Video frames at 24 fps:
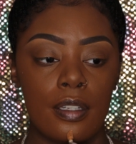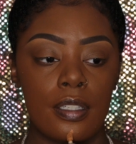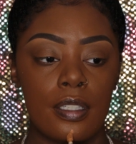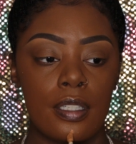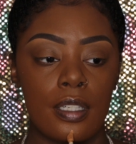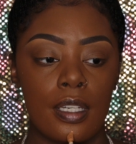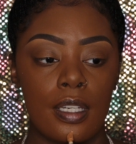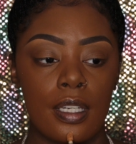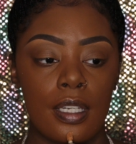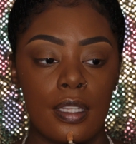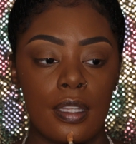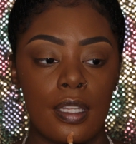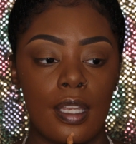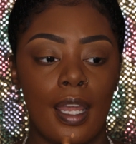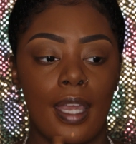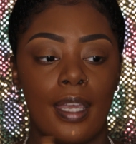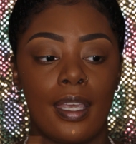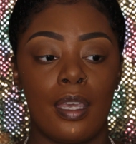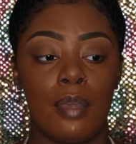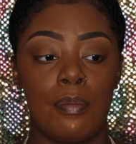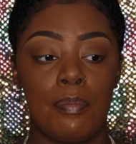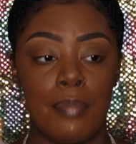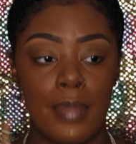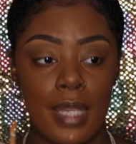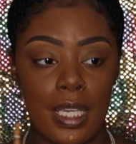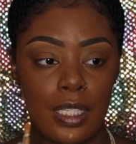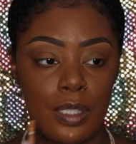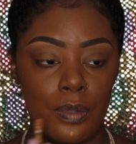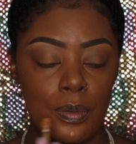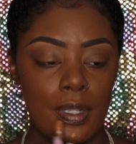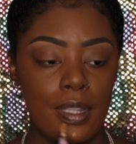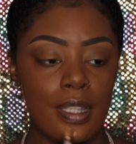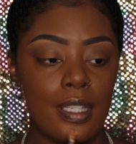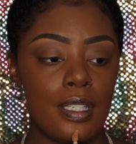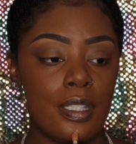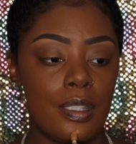shade that I can mix
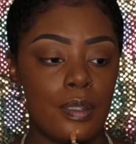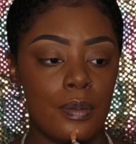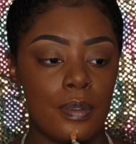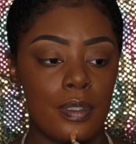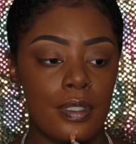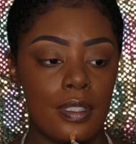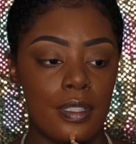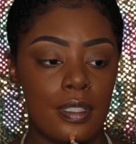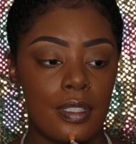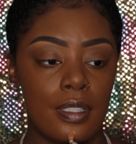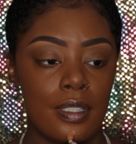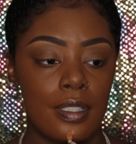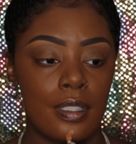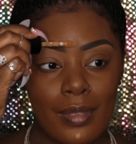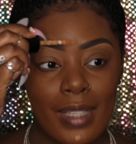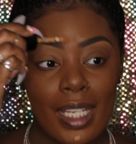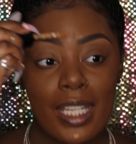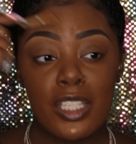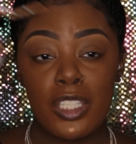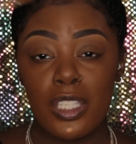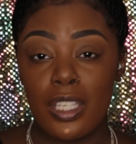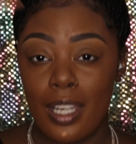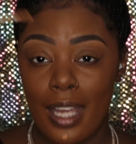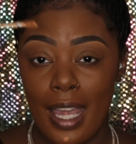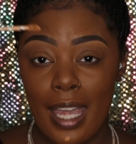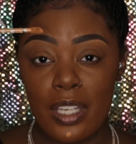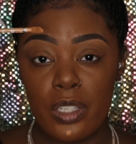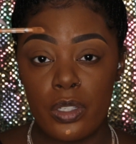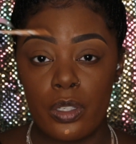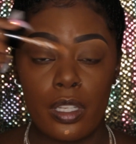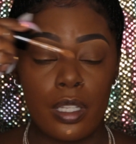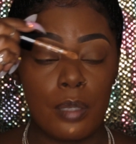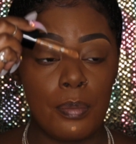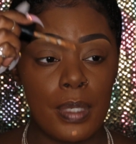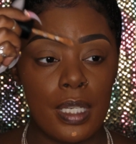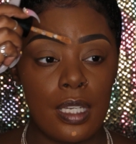with this one. It should
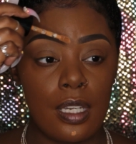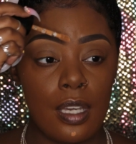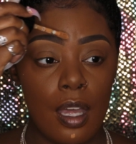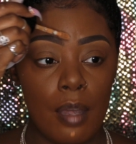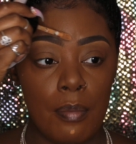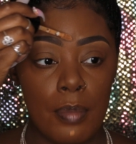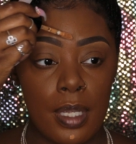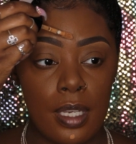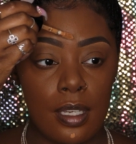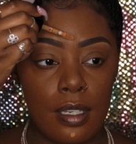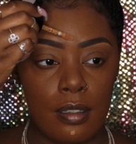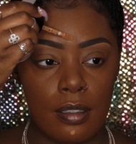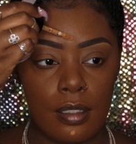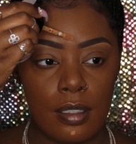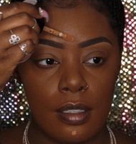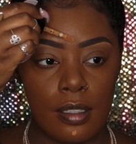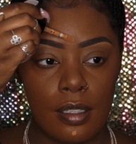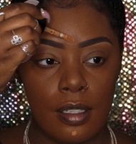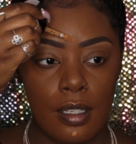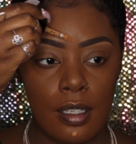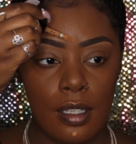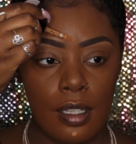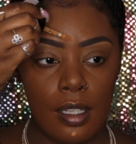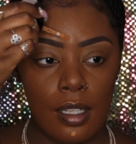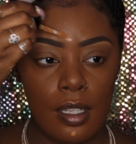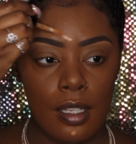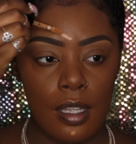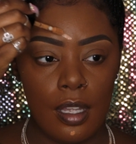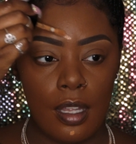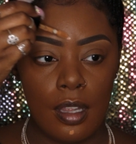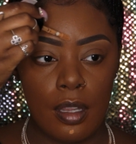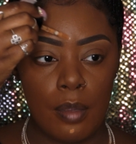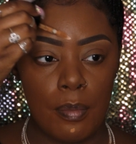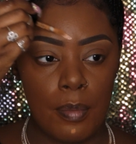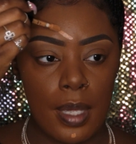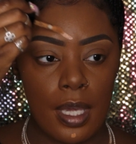actually be coming
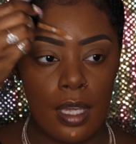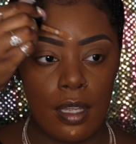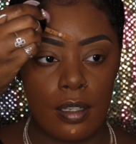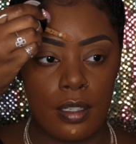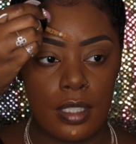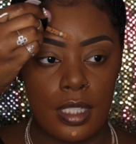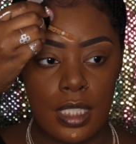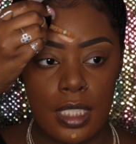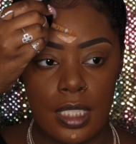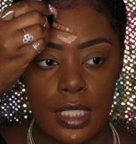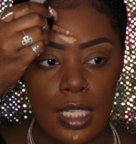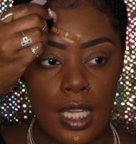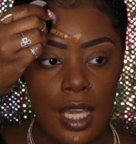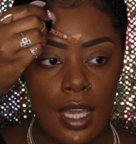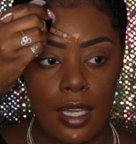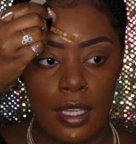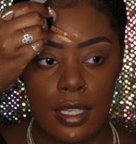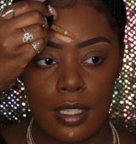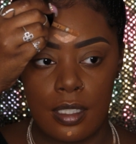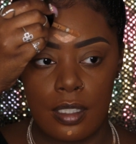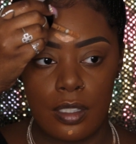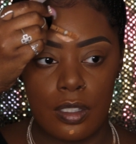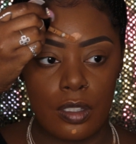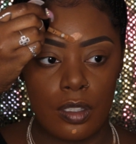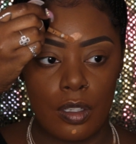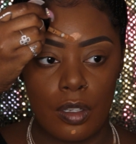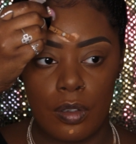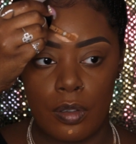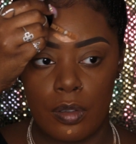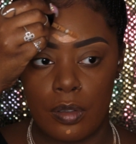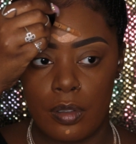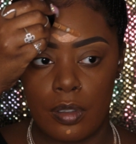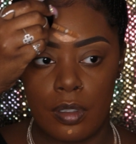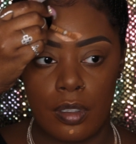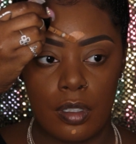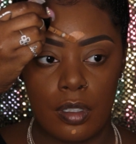in the mail today, so.